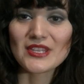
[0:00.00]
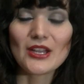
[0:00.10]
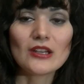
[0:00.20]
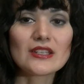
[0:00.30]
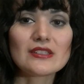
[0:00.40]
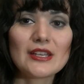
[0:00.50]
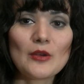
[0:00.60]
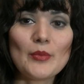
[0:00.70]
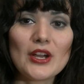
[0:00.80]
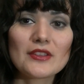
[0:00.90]
They honestly
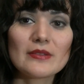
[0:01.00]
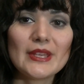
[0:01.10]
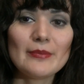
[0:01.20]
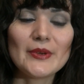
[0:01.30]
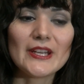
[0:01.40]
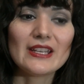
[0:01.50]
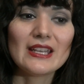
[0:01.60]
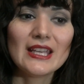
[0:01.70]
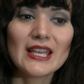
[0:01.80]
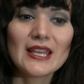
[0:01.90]
don't bother me, but
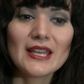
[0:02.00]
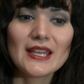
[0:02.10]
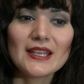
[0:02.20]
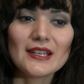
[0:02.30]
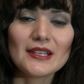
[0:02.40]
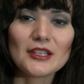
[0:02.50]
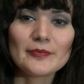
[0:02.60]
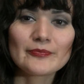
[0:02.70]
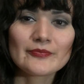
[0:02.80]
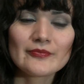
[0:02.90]

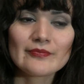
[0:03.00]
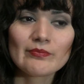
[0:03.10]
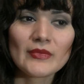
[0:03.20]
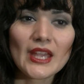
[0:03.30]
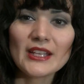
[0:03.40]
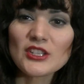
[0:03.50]
I